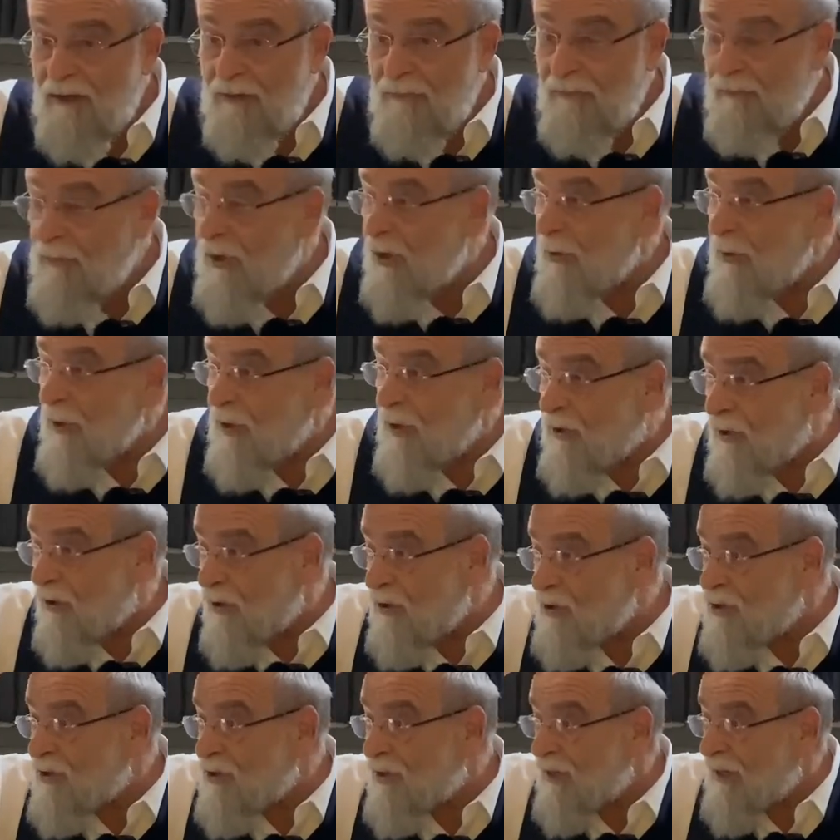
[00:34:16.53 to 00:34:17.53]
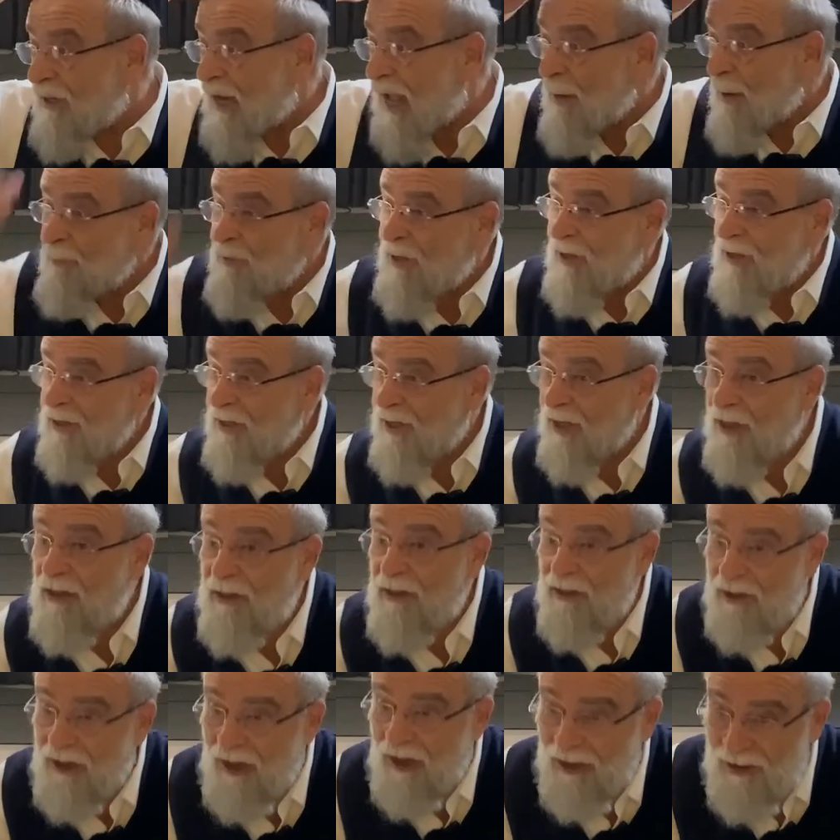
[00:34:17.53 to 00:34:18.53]
miracles that happened in
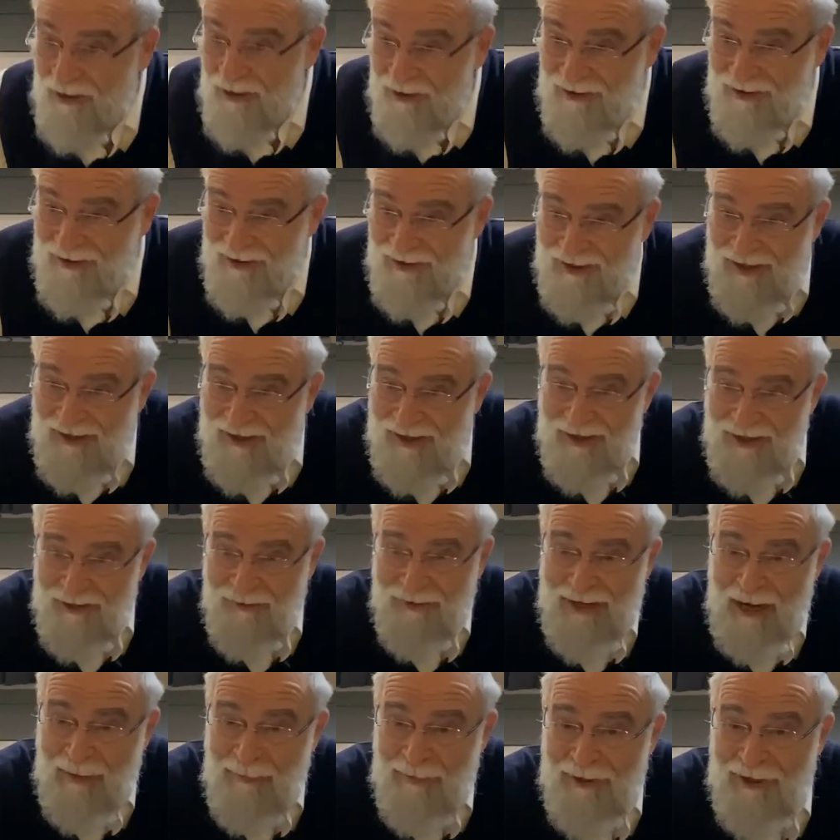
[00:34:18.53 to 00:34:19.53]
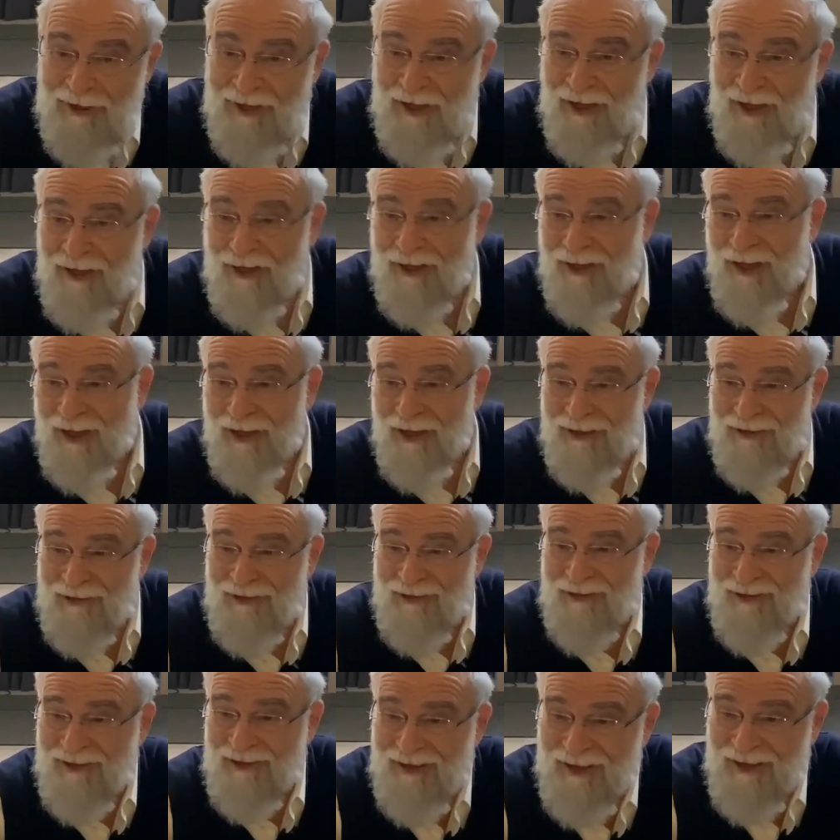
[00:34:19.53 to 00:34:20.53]
Gilgal. You know what happened in Gilgal?
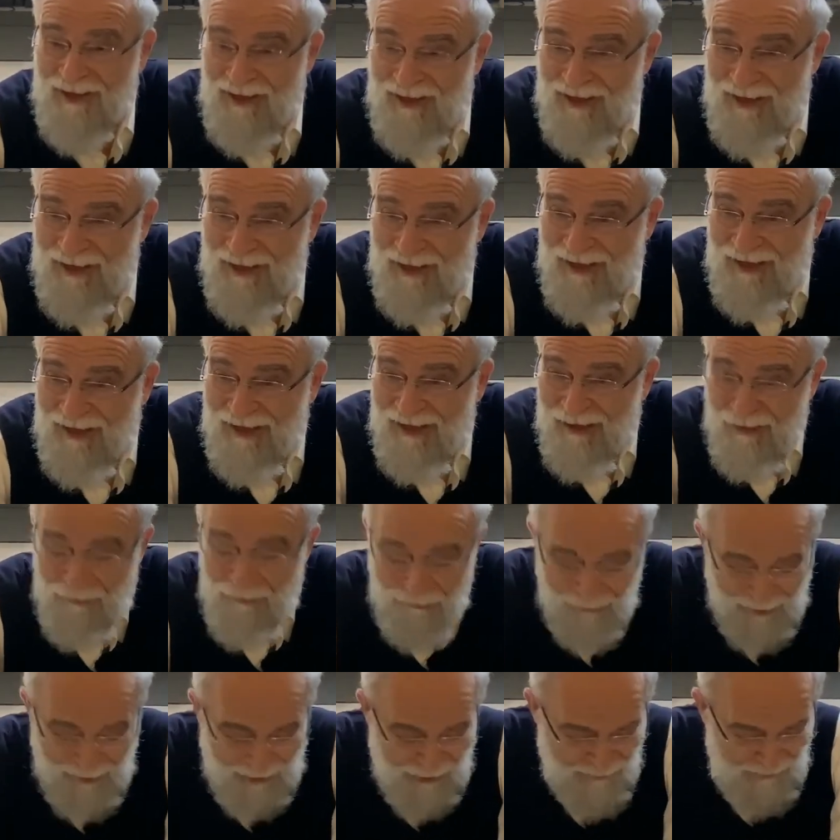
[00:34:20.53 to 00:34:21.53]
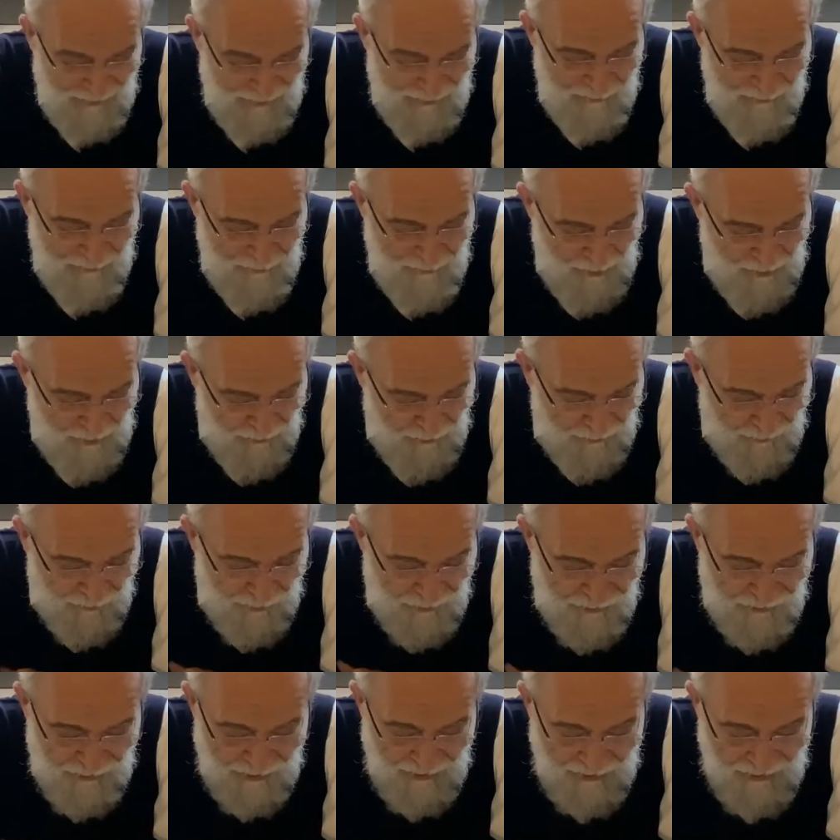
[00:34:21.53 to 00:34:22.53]
We expected
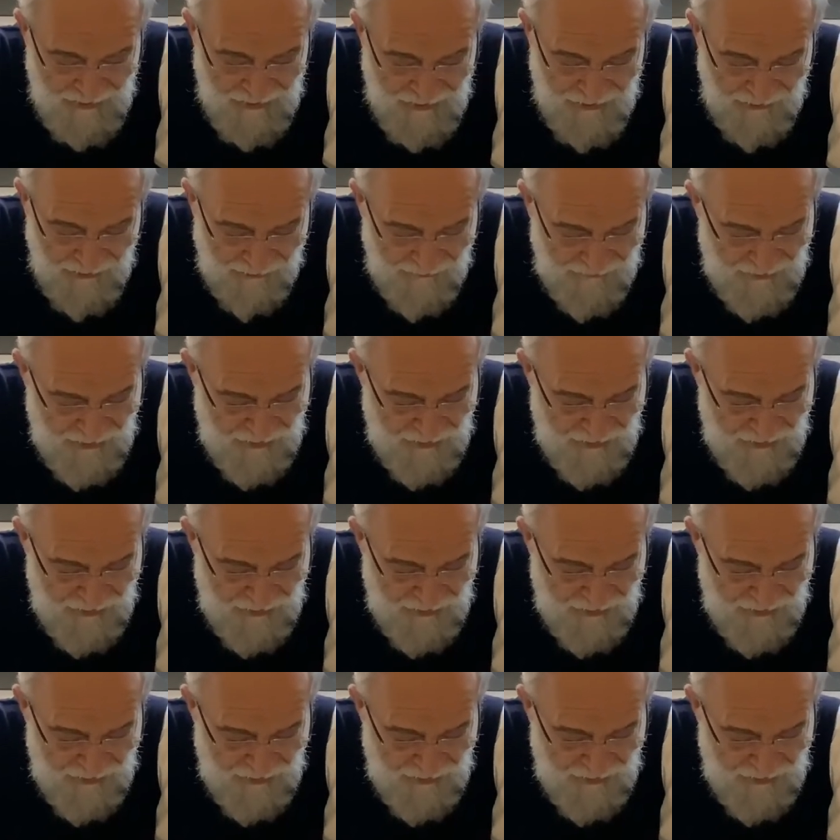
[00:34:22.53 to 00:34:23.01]
miracles, so to